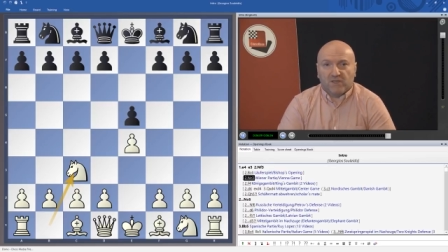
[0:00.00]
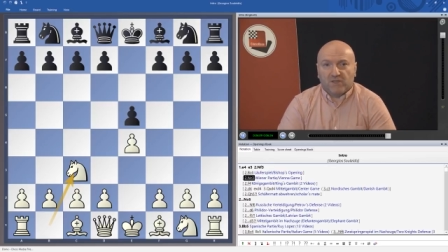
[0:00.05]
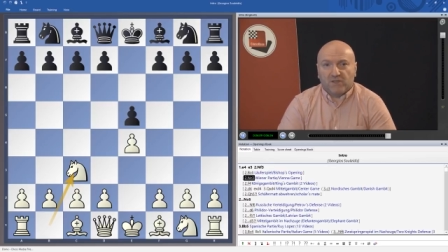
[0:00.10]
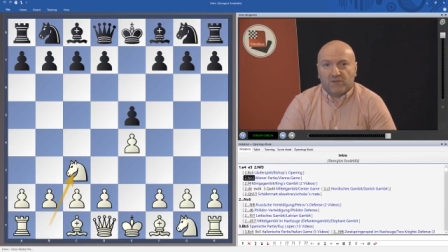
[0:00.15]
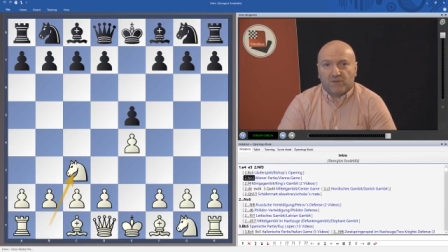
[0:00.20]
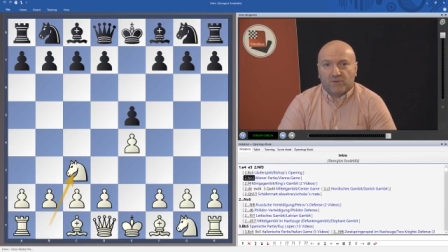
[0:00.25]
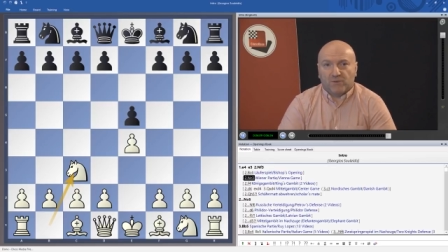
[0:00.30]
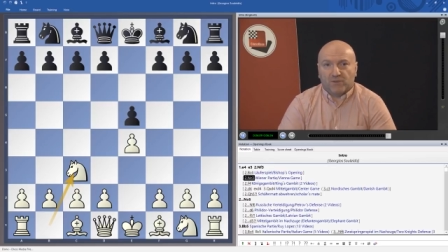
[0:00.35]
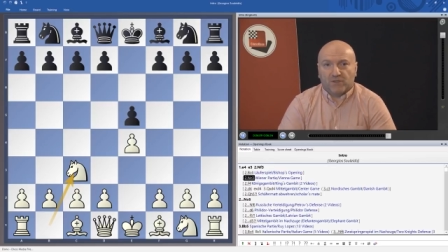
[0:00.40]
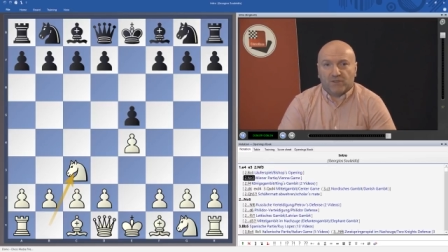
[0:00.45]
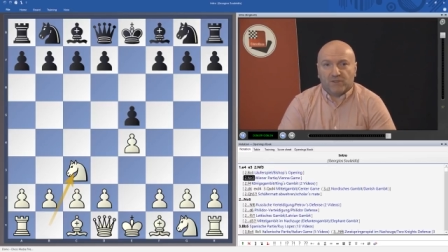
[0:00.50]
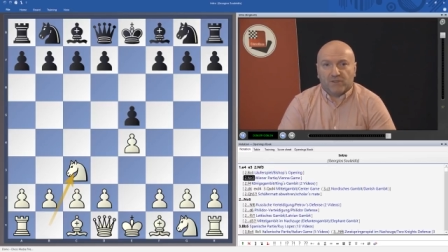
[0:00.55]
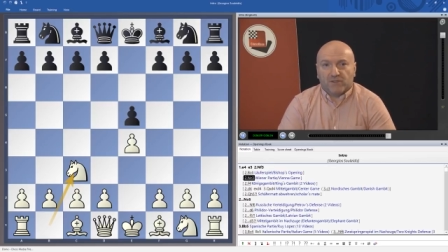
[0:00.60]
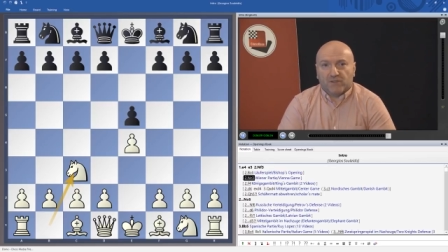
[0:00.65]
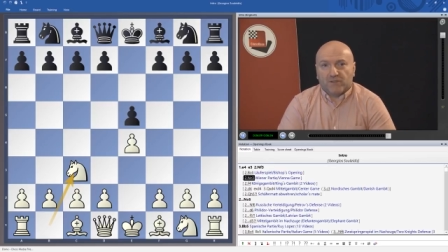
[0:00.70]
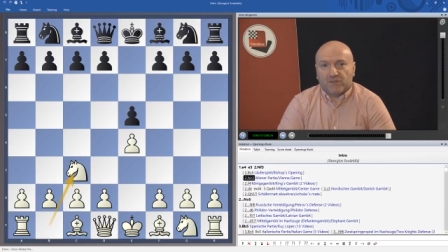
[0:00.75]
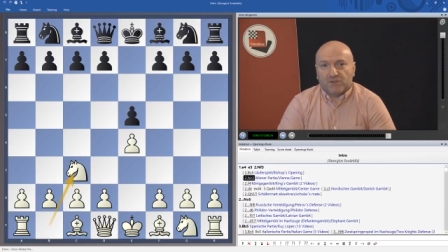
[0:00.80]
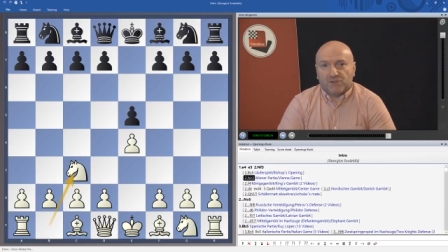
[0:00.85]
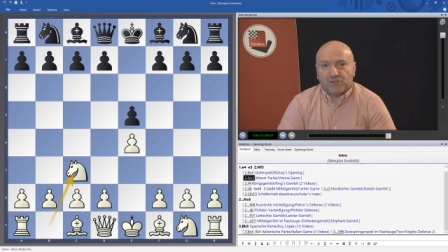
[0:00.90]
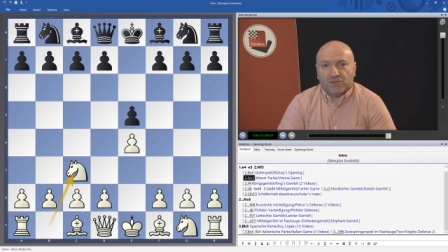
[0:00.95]
you can
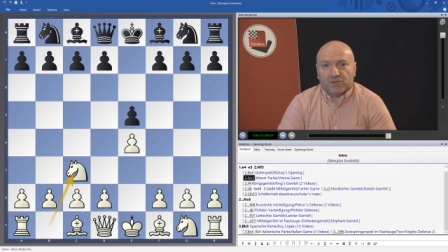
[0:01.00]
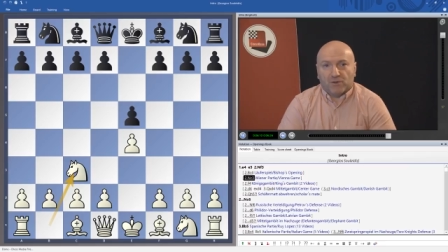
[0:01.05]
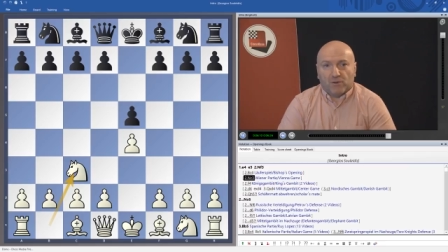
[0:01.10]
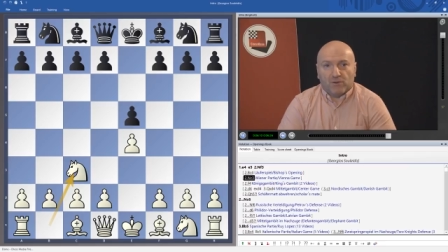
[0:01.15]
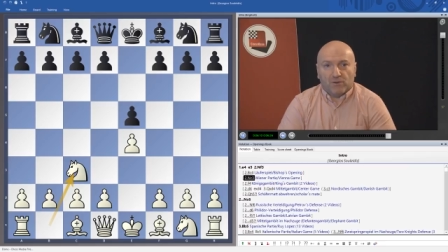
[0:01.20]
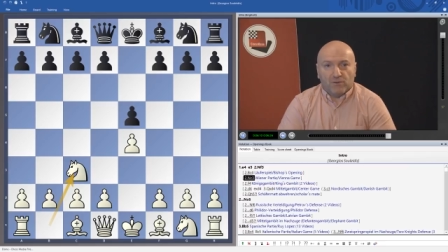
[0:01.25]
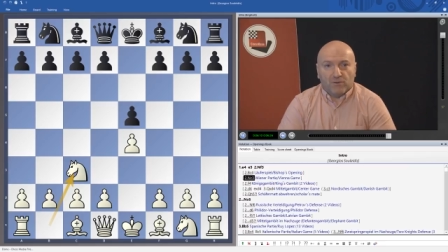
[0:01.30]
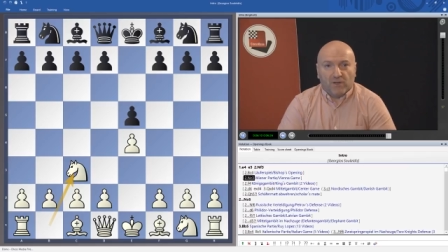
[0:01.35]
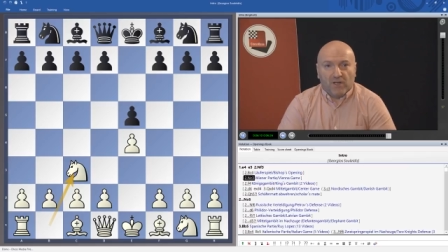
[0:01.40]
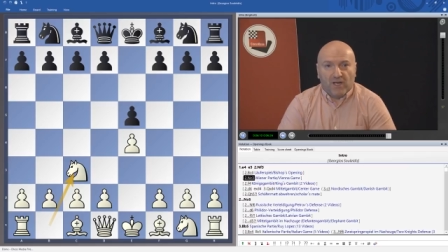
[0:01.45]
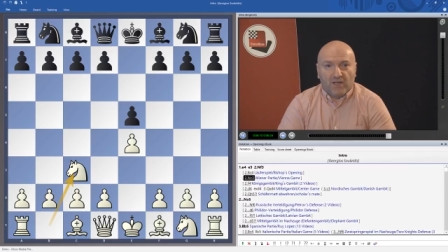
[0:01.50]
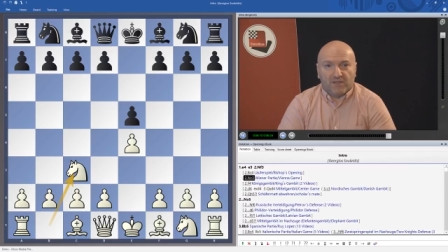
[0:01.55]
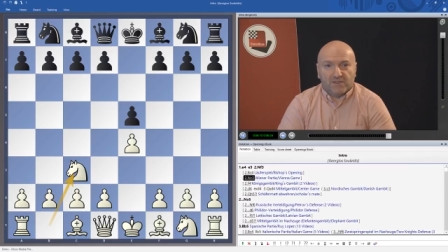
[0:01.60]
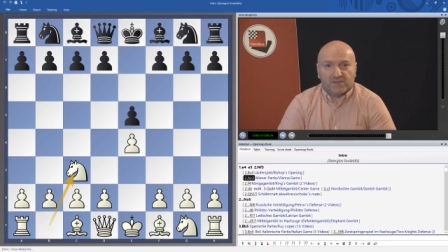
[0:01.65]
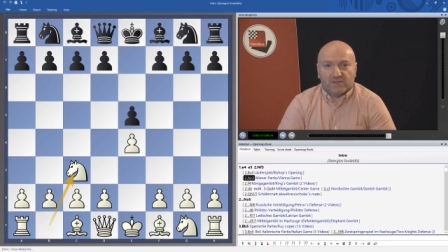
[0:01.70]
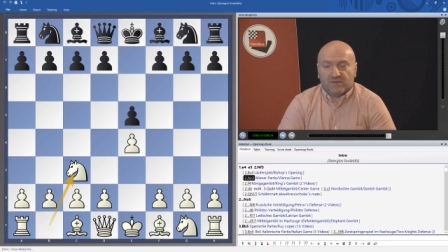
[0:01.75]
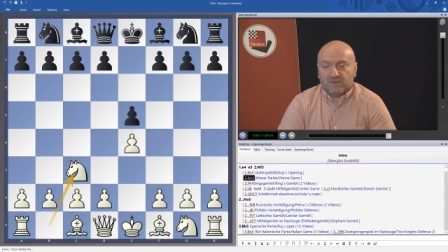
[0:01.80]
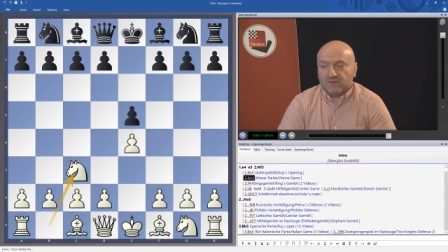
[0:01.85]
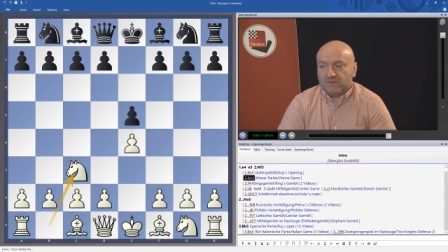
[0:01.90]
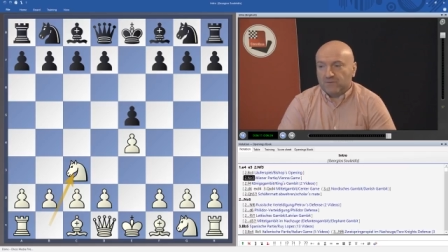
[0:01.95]
check all your lines
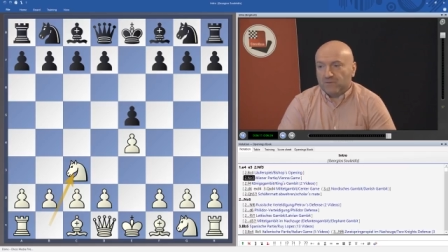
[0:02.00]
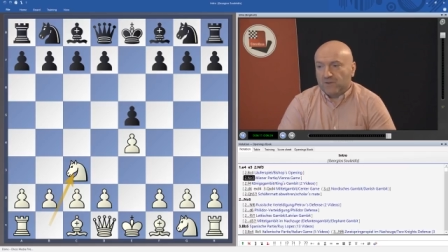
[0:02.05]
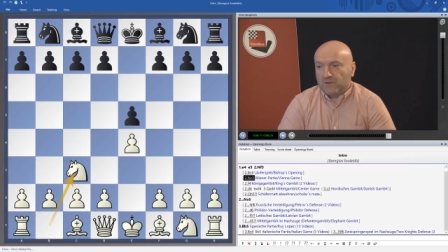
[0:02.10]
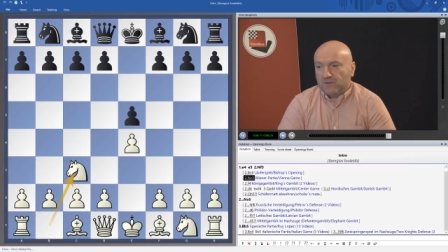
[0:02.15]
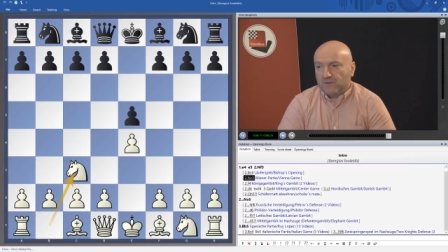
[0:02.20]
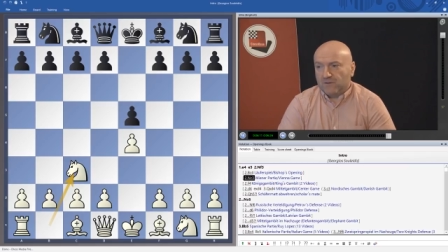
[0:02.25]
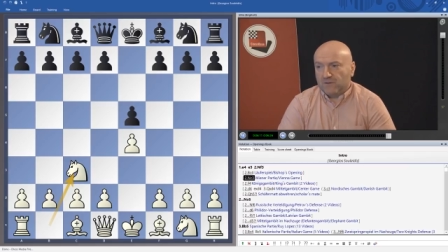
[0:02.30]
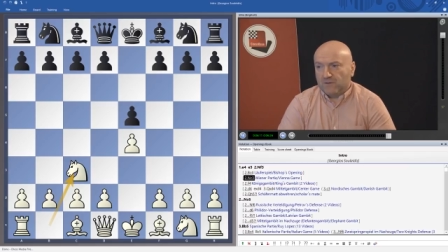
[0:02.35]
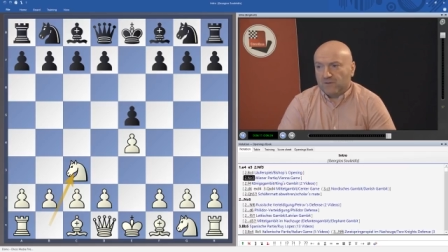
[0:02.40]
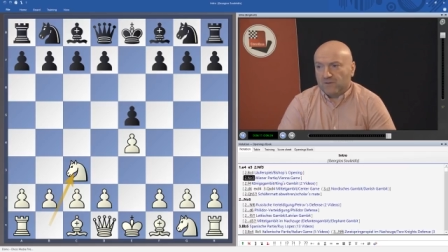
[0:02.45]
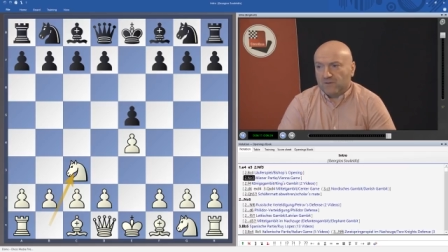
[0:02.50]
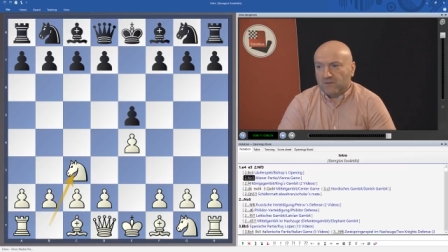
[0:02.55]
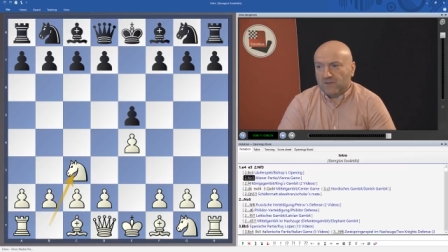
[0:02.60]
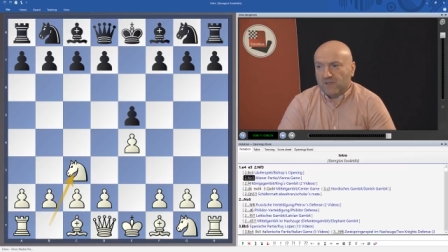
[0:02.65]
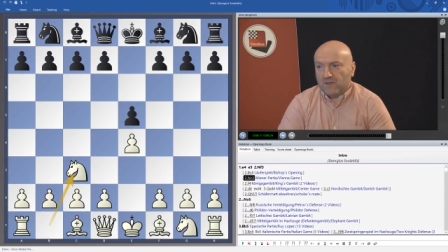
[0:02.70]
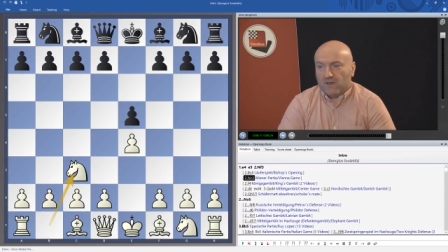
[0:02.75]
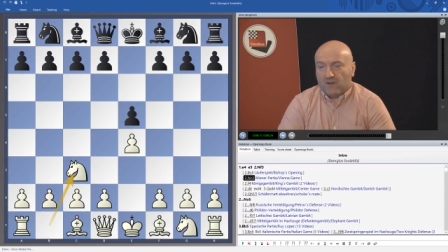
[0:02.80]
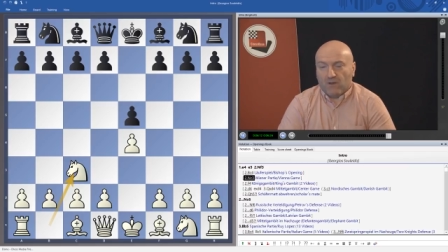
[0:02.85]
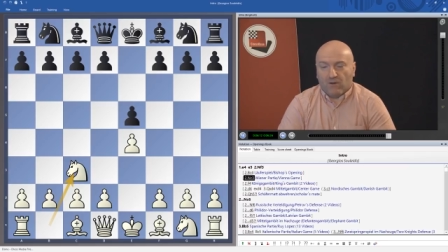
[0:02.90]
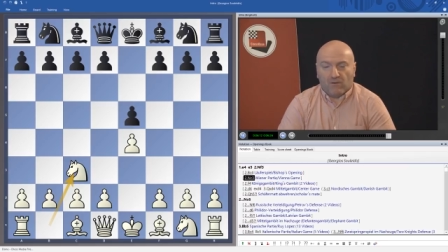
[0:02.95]
and you
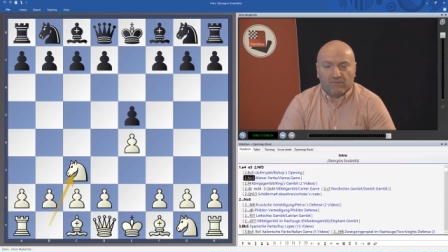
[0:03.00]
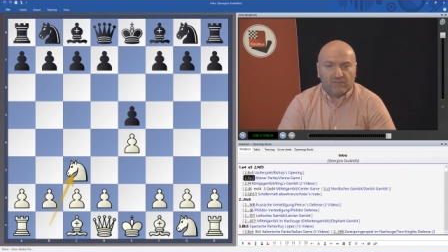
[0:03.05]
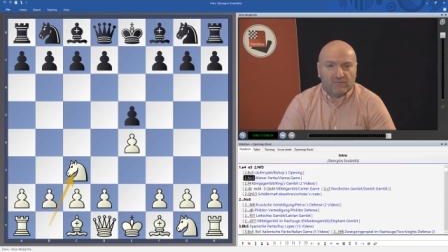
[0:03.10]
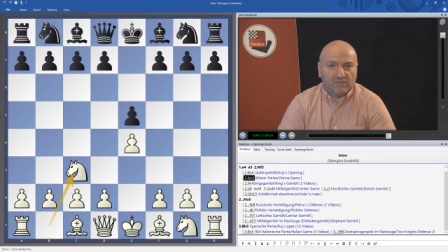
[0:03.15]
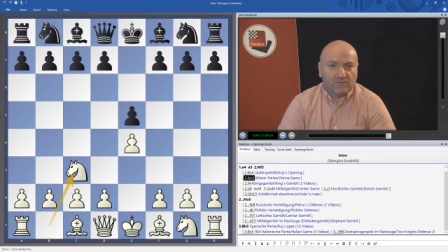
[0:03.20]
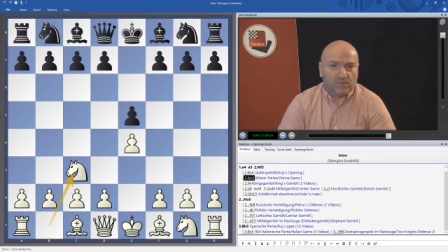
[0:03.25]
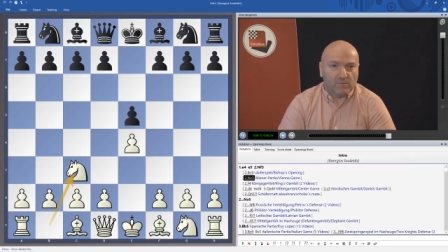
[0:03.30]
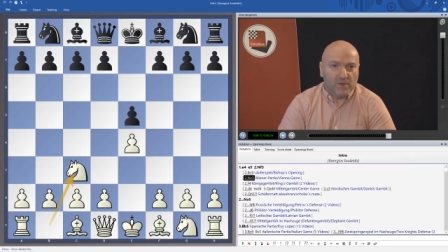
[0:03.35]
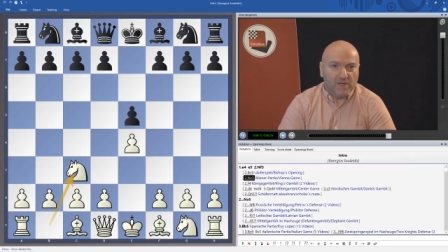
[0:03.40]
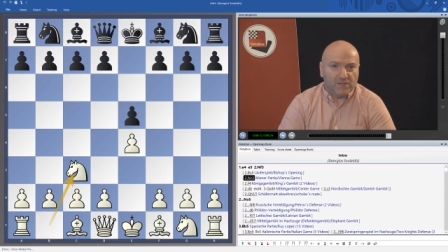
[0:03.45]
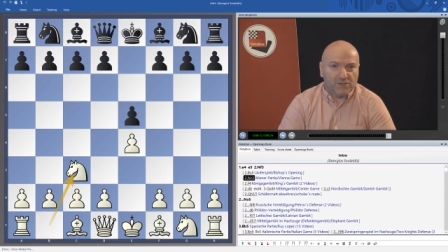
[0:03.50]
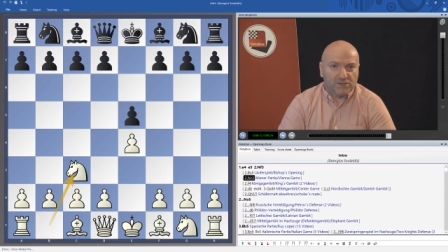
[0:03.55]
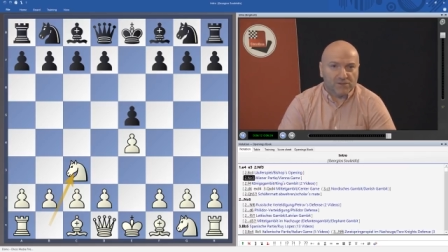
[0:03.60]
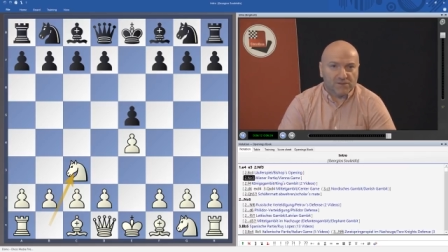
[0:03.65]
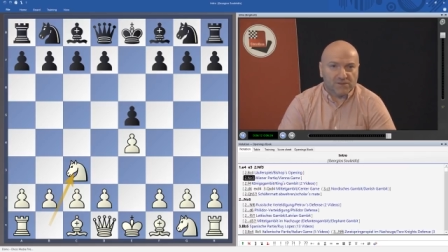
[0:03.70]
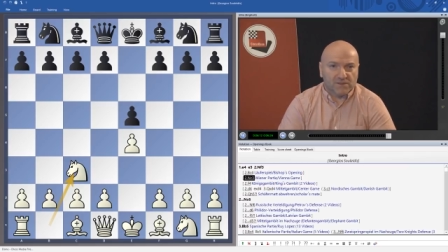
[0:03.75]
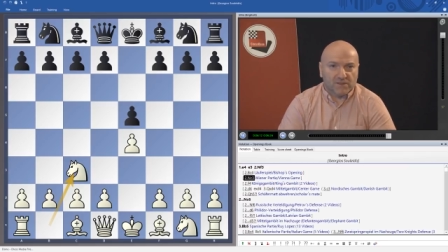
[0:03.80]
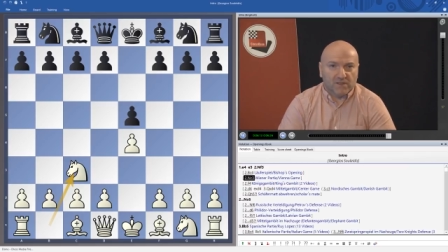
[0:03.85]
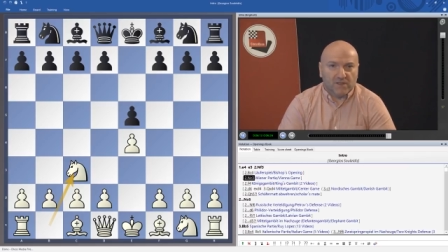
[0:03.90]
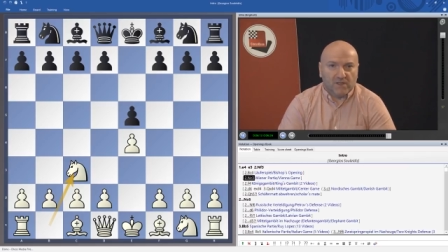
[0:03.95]
get a lot of
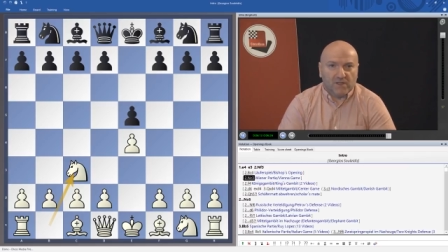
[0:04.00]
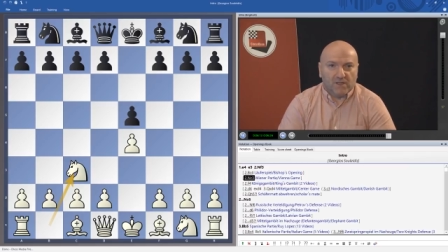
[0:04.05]
informations